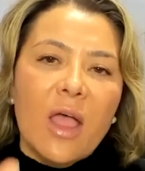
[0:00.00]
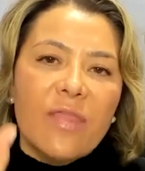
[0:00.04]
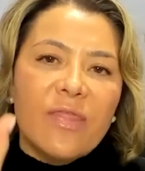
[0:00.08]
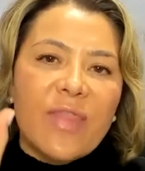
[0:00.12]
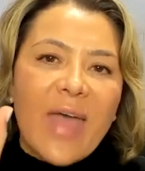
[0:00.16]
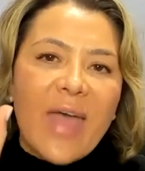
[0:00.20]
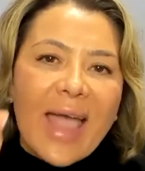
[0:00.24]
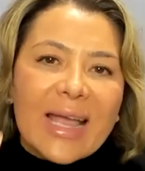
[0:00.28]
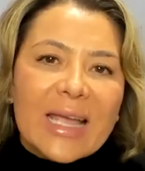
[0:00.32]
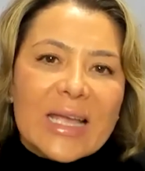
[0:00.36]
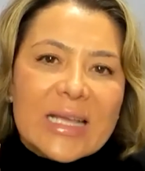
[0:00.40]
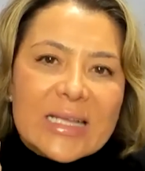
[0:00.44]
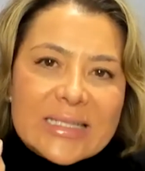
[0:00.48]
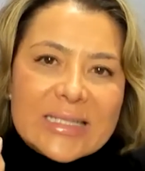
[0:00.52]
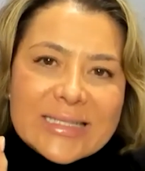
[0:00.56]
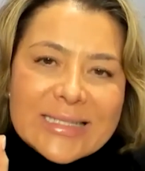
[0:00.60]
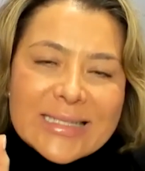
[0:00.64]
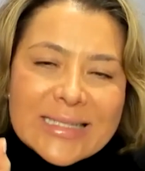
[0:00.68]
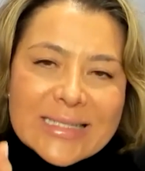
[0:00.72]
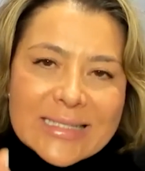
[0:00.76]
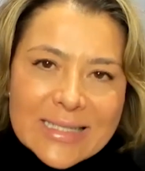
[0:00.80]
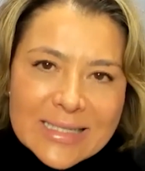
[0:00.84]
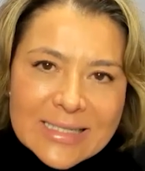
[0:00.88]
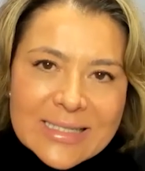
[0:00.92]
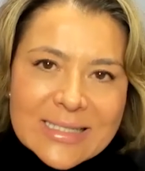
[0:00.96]
that
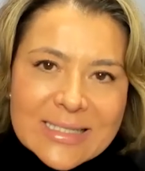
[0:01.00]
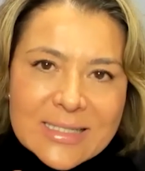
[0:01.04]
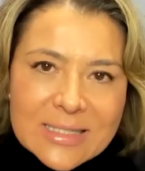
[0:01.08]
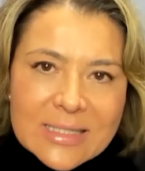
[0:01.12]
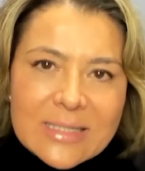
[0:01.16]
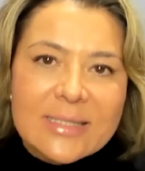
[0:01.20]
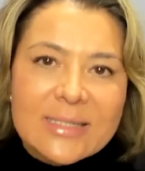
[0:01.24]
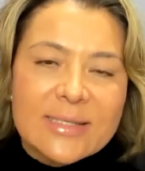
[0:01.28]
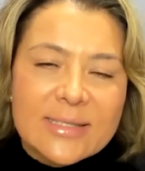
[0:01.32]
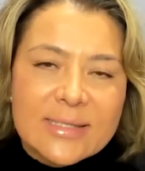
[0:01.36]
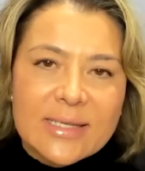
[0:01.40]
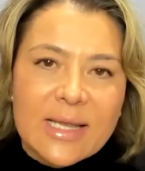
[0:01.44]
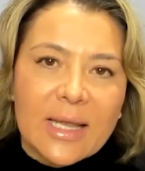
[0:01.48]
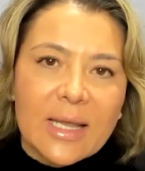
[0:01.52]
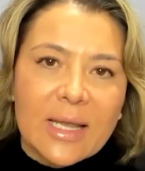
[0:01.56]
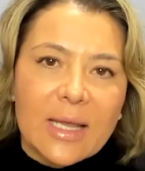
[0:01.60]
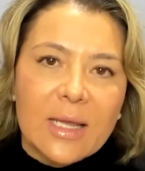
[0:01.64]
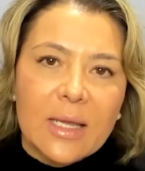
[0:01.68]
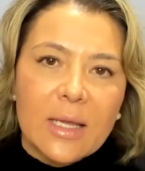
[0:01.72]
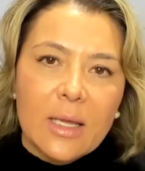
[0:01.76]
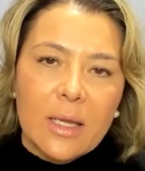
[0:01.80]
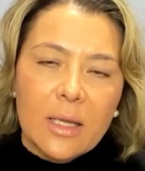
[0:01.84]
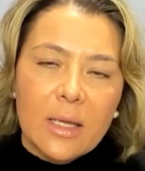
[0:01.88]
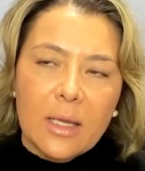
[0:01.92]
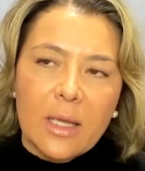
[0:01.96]

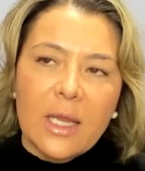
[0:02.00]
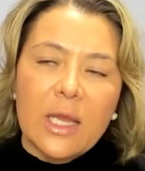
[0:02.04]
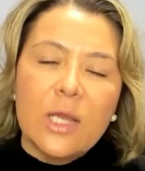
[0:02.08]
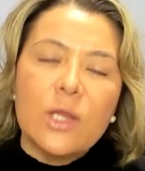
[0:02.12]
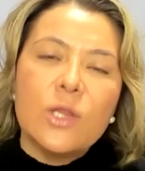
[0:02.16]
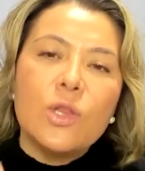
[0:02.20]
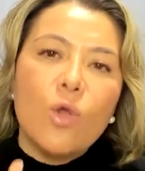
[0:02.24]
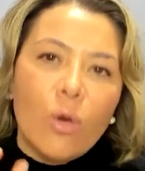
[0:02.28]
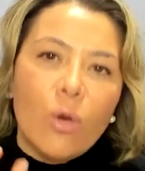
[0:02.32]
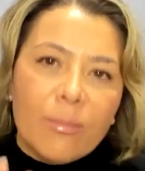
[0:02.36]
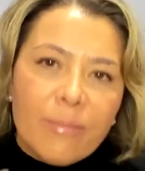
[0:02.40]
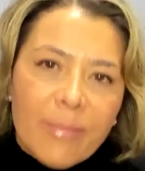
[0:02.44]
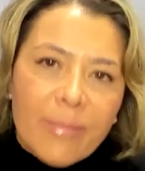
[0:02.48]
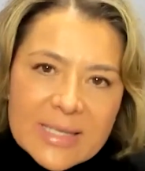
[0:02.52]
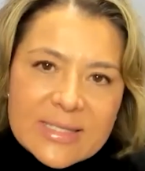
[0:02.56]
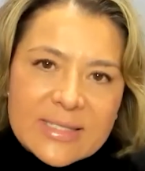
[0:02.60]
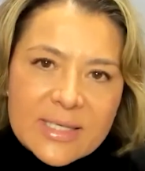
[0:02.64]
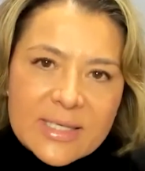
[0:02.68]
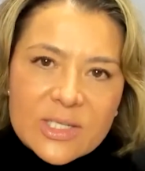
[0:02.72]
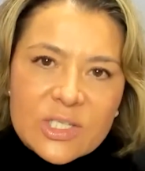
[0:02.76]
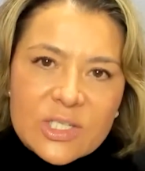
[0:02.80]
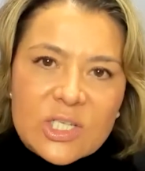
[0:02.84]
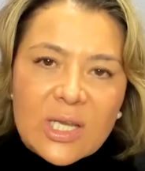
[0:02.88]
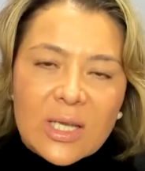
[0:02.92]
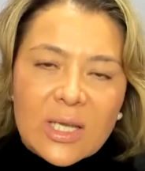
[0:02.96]
consistency in your
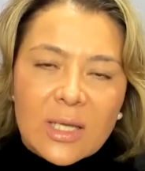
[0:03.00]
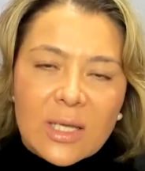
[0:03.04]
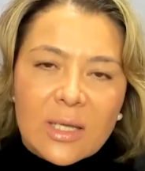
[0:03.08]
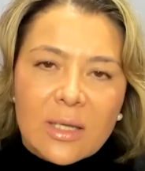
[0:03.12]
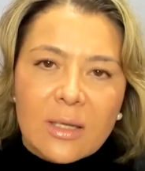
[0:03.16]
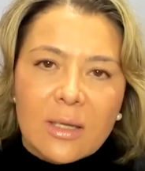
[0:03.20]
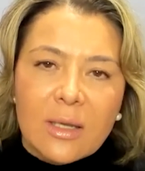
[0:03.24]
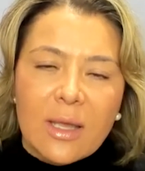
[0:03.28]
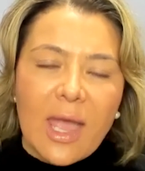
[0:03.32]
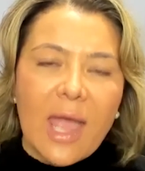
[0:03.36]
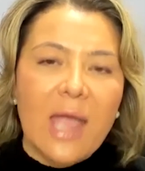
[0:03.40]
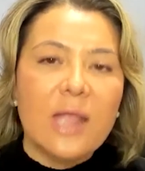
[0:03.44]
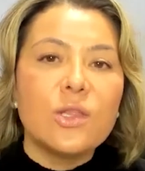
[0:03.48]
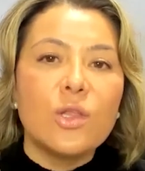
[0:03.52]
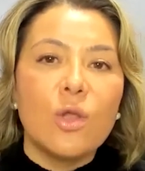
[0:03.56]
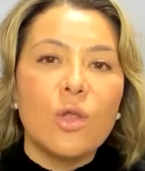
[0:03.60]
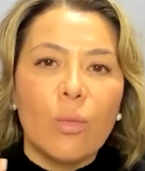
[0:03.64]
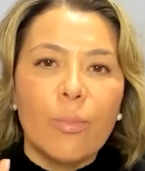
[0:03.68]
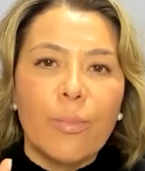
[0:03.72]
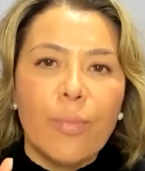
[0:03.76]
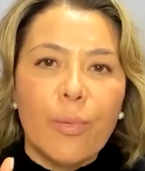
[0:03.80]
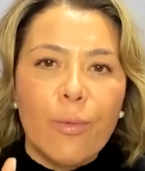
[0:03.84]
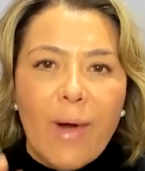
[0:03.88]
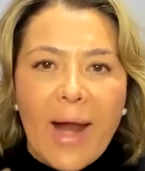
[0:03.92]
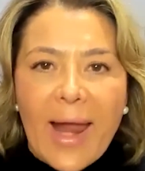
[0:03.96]
messaging and
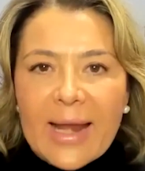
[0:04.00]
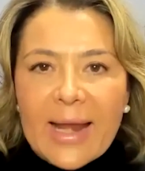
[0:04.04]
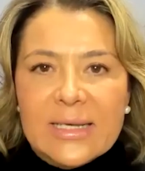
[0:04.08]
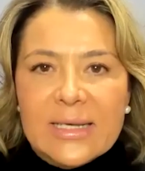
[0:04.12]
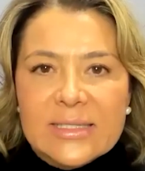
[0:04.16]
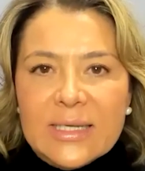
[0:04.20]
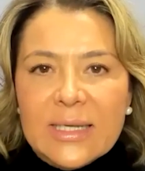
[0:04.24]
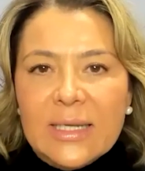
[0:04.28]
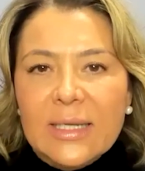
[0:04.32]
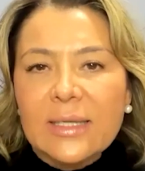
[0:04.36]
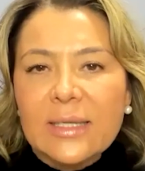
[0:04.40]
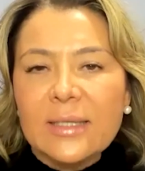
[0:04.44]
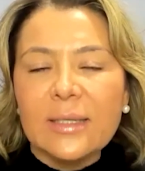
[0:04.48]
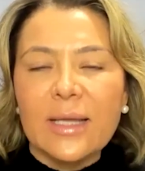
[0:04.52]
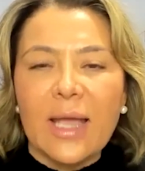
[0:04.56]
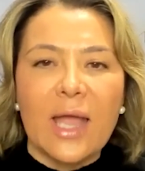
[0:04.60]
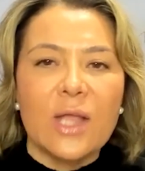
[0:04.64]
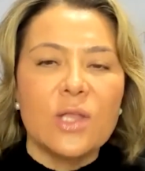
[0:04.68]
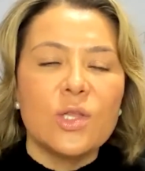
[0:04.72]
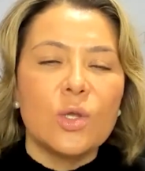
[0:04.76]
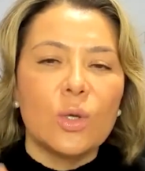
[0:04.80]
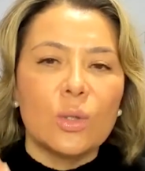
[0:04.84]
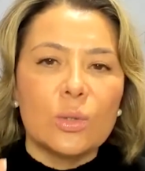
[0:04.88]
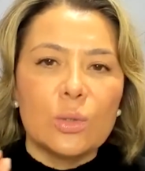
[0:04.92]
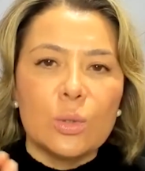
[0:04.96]
your branding
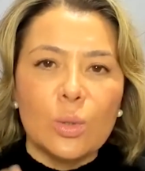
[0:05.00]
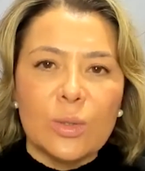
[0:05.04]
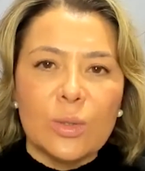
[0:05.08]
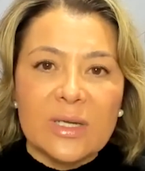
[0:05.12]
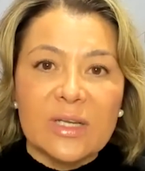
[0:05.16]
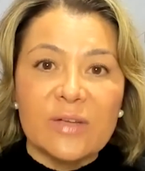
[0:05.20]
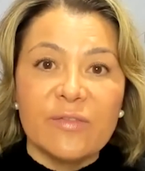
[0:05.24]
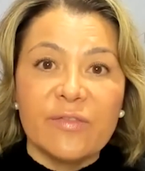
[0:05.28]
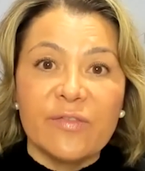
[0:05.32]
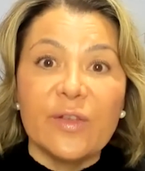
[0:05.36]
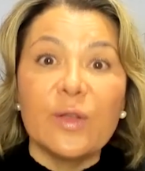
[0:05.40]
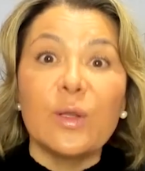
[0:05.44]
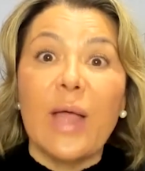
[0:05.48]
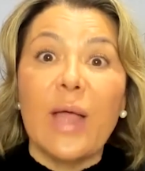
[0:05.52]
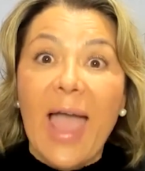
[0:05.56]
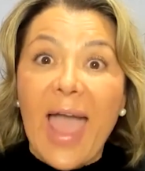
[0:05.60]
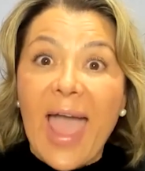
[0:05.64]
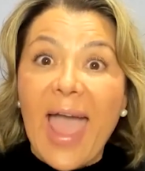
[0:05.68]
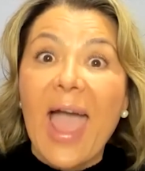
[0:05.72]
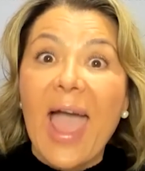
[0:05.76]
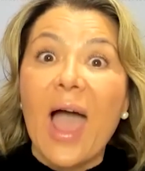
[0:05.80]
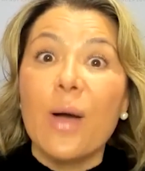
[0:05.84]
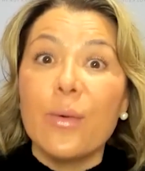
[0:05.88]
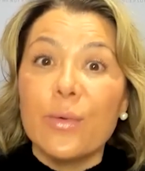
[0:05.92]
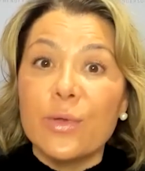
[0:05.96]
and your look and feel,
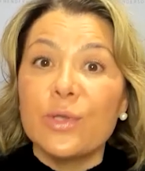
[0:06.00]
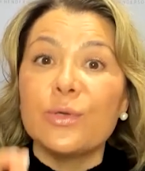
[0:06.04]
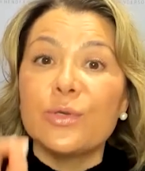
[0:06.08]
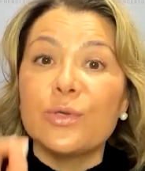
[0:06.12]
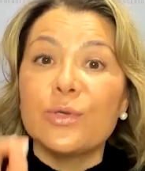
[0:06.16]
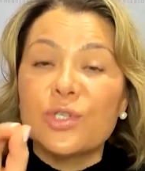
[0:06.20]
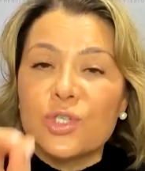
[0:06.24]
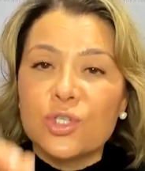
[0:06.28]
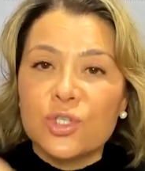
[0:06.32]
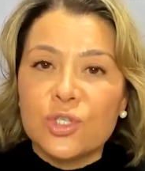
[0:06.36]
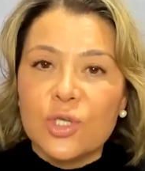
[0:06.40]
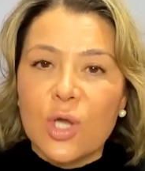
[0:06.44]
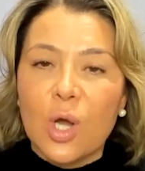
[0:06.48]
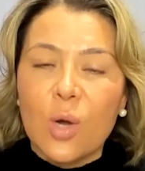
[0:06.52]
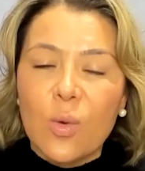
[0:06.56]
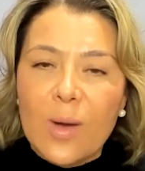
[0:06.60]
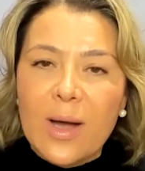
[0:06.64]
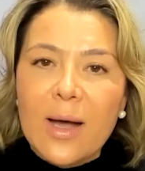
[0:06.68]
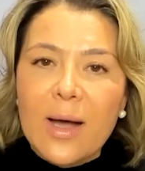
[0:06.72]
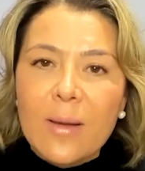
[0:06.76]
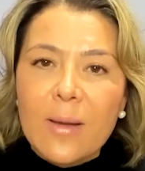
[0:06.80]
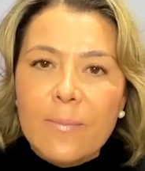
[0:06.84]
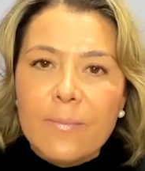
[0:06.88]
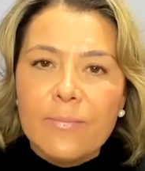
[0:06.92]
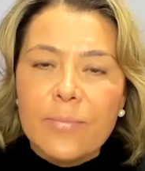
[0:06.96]
how you show
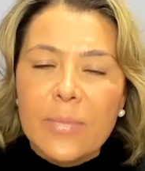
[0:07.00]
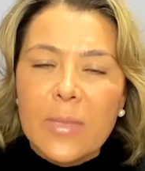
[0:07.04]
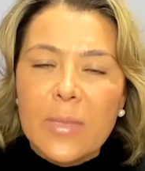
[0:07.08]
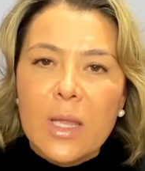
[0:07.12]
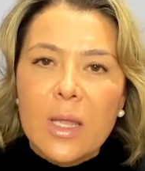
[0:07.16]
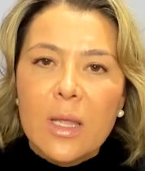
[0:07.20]
up,